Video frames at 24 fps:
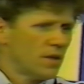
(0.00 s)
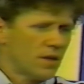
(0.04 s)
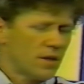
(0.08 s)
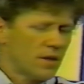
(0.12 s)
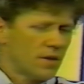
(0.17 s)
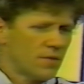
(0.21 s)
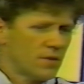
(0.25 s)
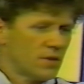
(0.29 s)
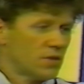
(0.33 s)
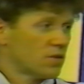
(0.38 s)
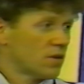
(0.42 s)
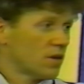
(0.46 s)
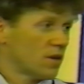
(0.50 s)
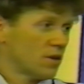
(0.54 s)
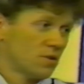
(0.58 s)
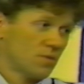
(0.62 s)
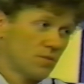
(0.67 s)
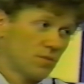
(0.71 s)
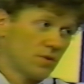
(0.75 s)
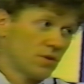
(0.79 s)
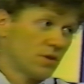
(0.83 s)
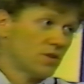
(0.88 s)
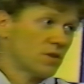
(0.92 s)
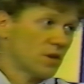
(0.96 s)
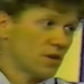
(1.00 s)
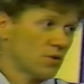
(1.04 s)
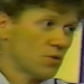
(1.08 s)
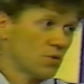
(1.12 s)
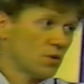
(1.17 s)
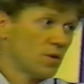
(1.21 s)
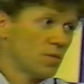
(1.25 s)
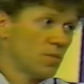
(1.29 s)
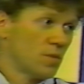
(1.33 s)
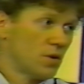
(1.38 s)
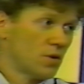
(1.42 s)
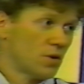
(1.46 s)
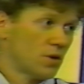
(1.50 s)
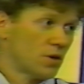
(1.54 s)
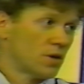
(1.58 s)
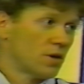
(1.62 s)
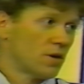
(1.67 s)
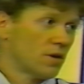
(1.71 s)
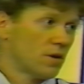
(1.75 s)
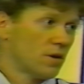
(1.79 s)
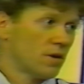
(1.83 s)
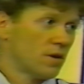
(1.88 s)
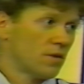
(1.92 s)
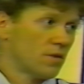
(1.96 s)
and these guys really motor
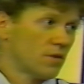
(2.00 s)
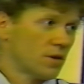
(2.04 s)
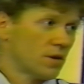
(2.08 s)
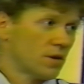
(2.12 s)
on